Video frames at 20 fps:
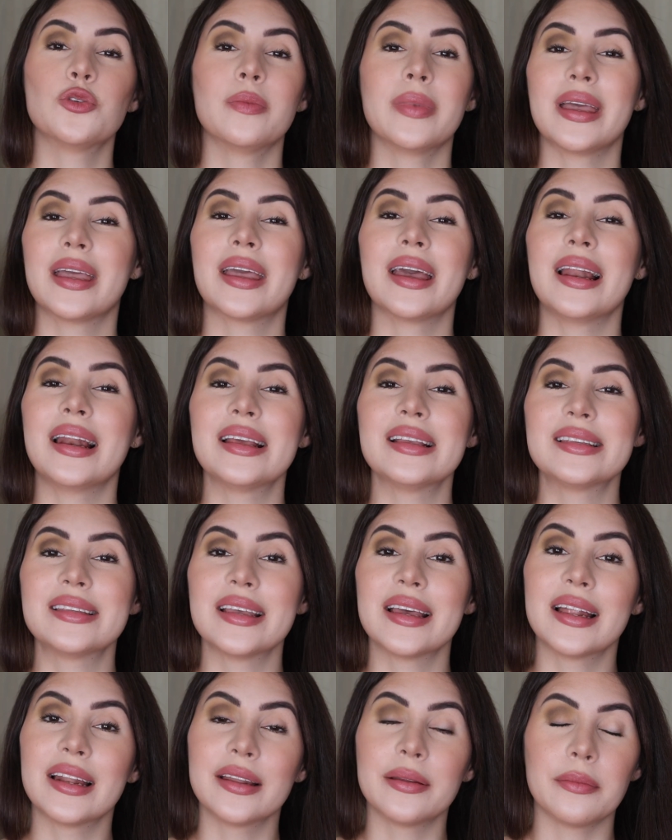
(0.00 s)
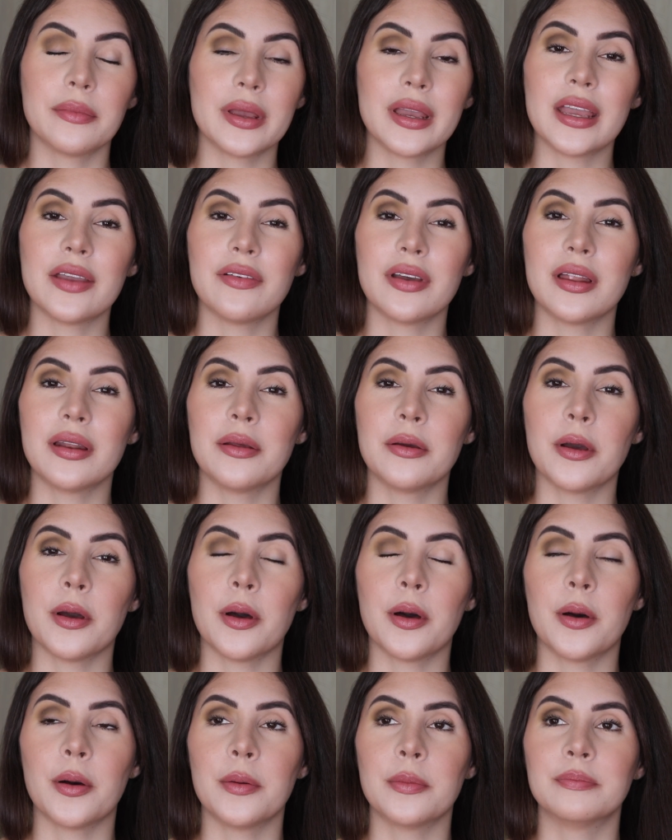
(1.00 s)
make Elysian even
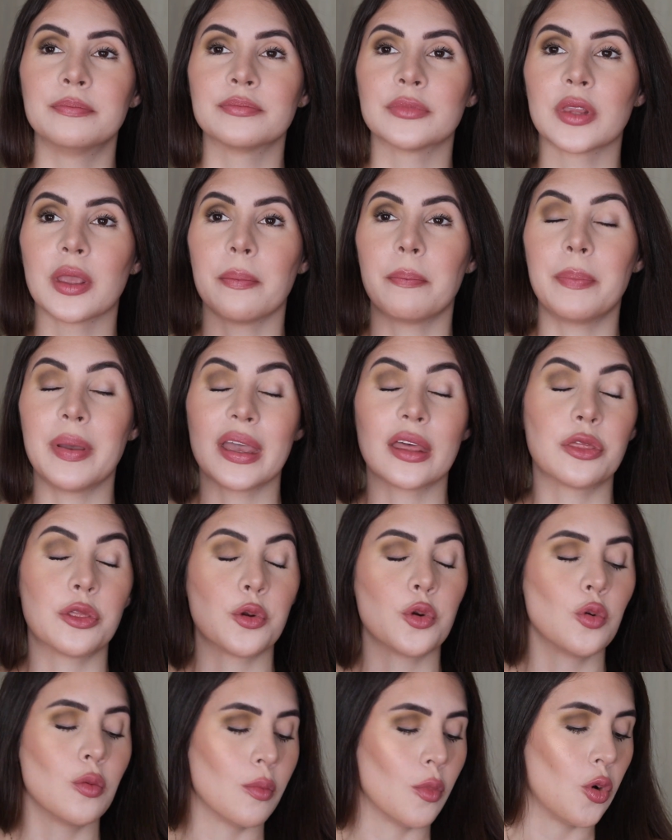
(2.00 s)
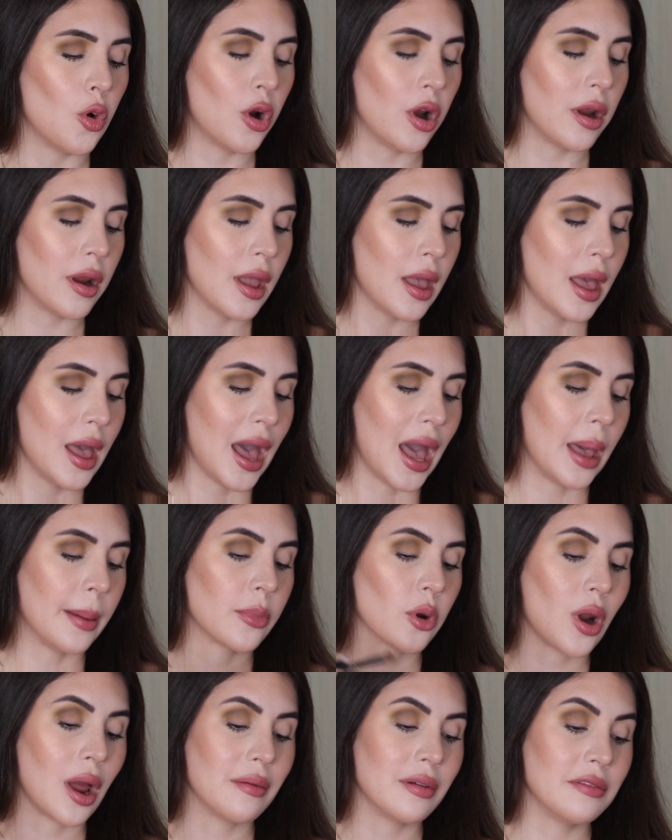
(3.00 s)
peek through more,
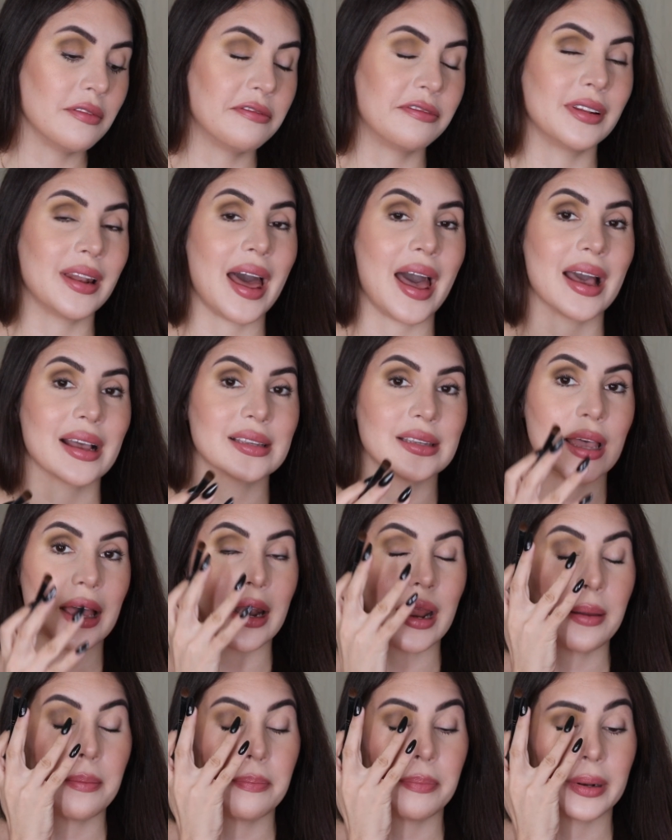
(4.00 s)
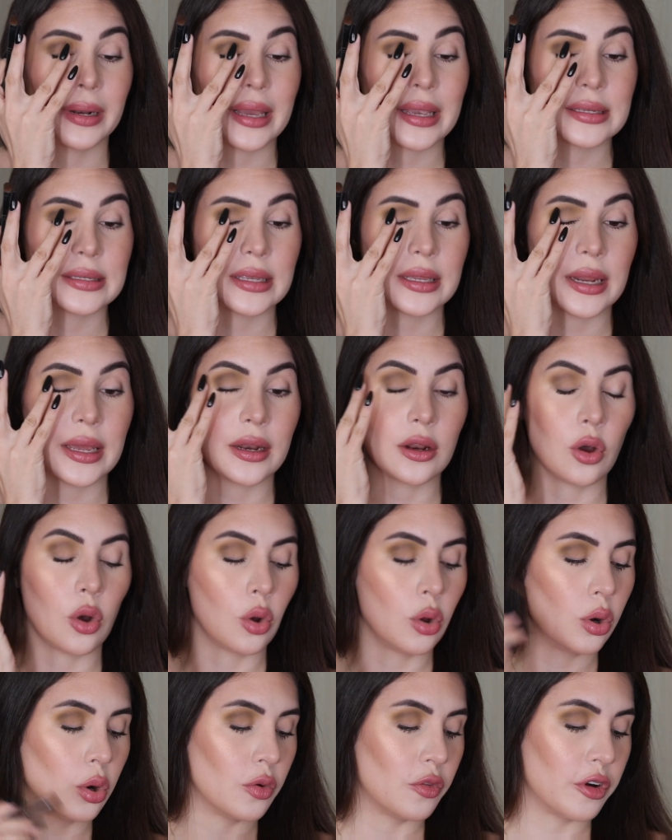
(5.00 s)
I'm grabbing Flax and I'm placing it
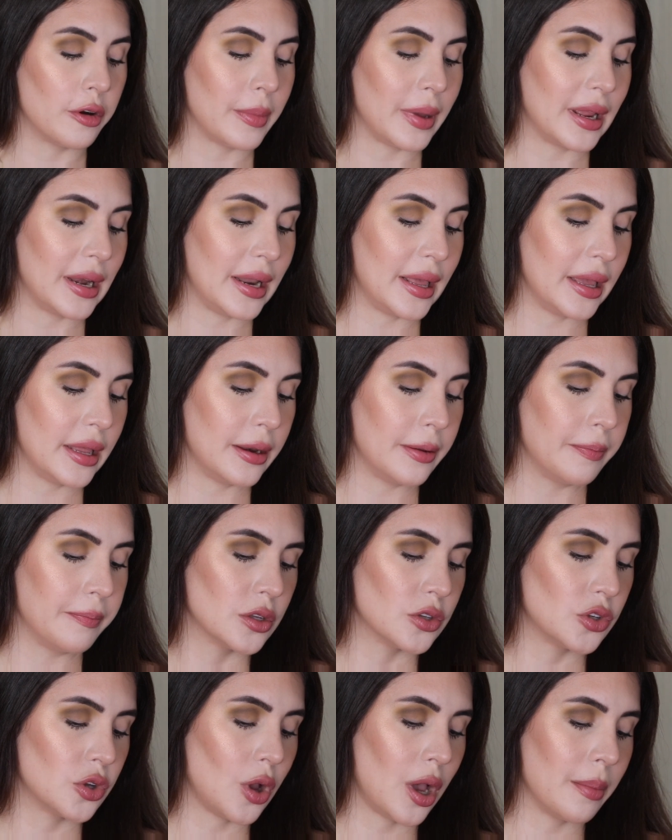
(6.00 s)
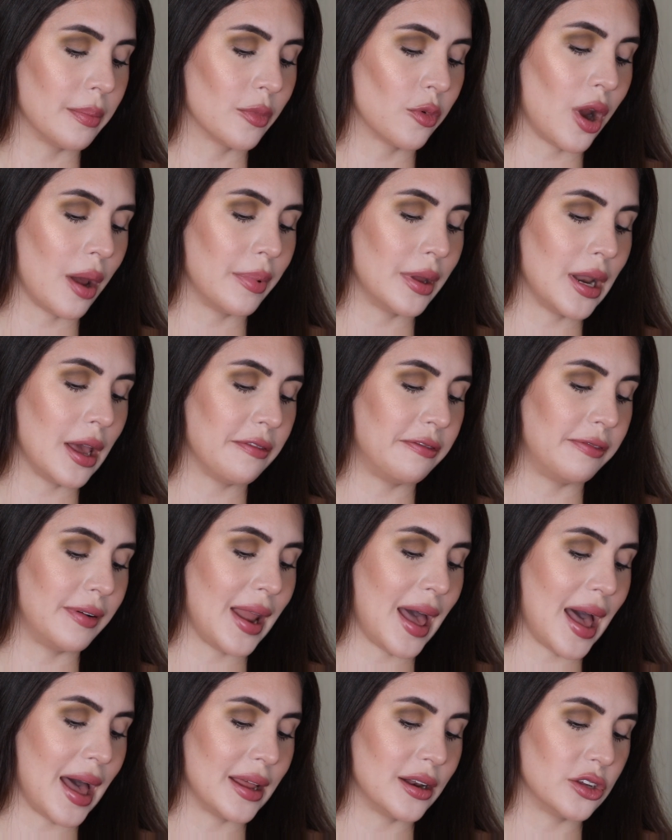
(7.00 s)
all over my lid. So I'm grabbing a
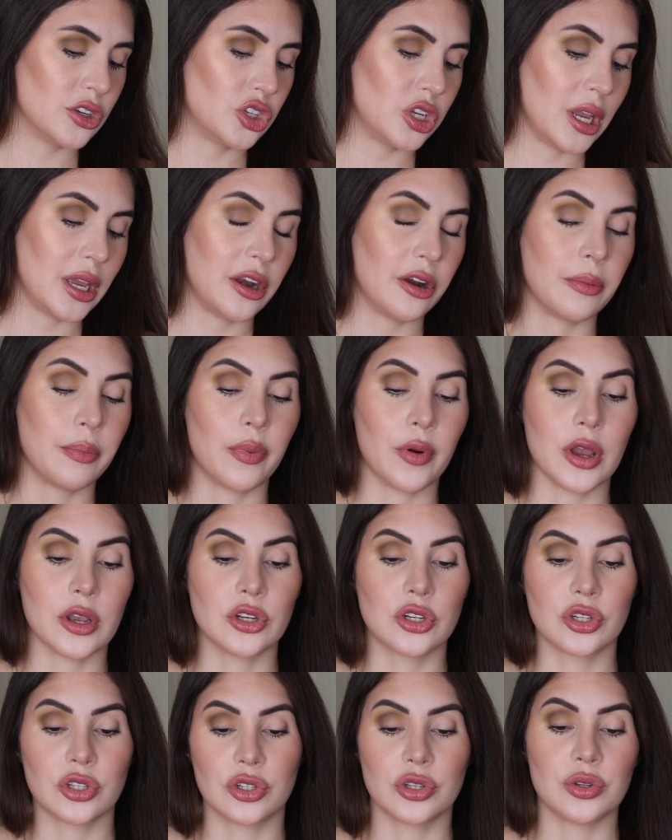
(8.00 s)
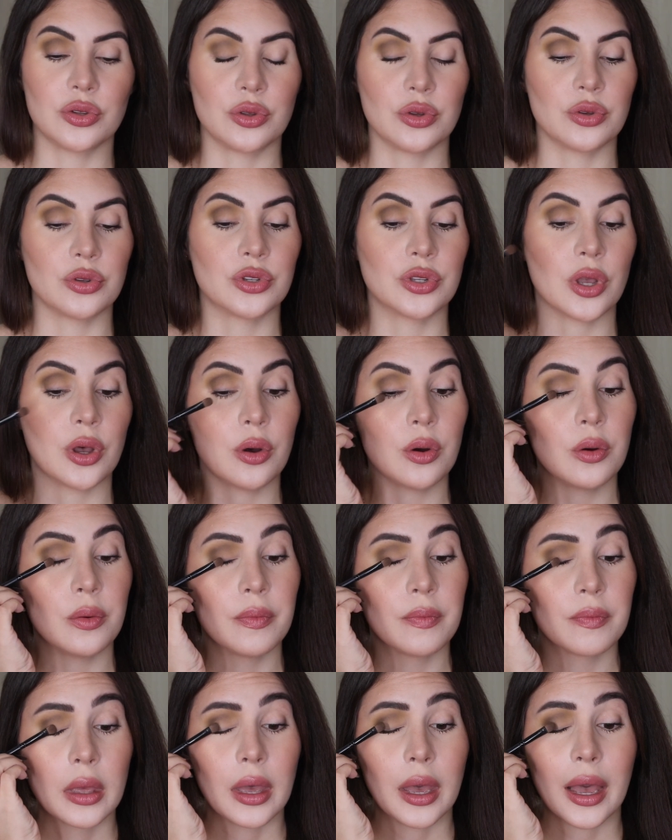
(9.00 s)
flat shader brush to do
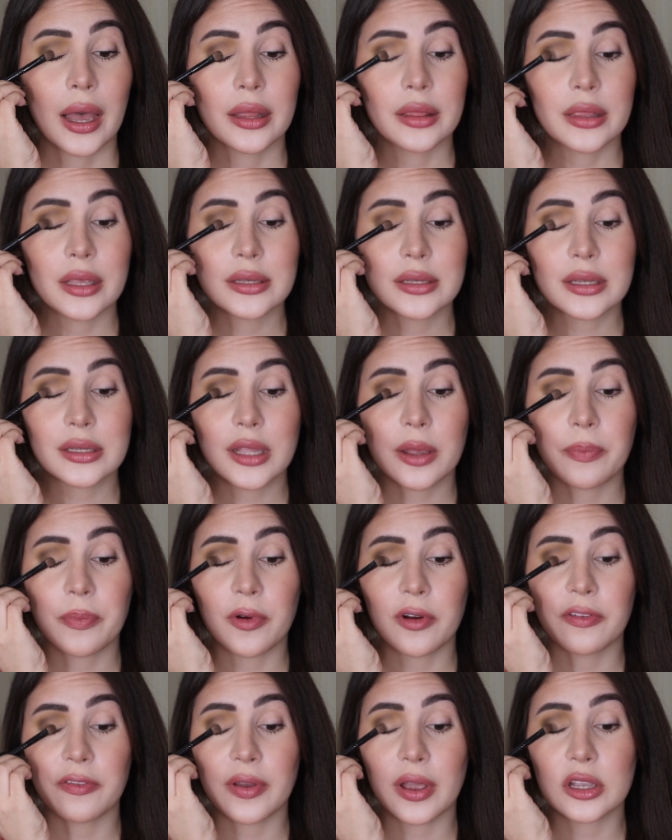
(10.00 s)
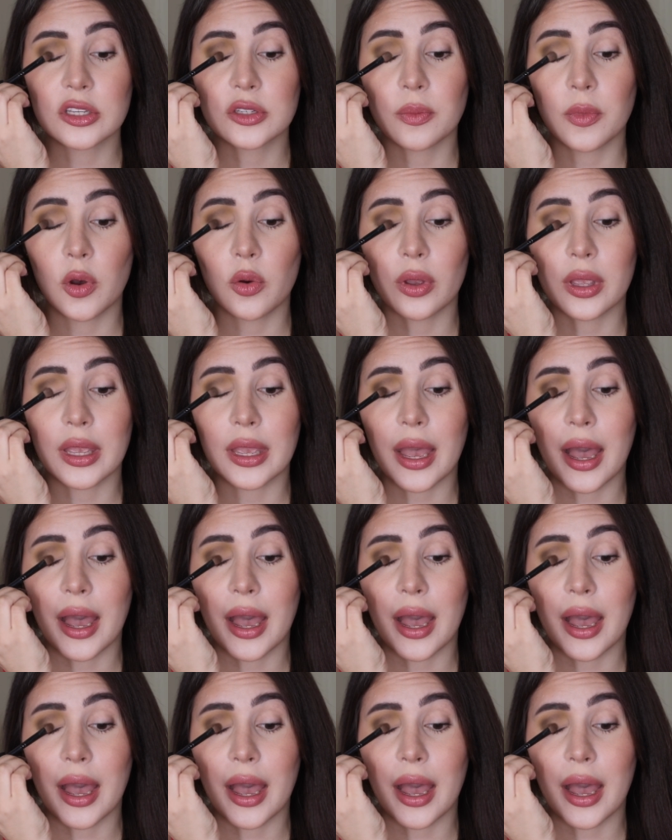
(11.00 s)
so. And this is the perfect smoky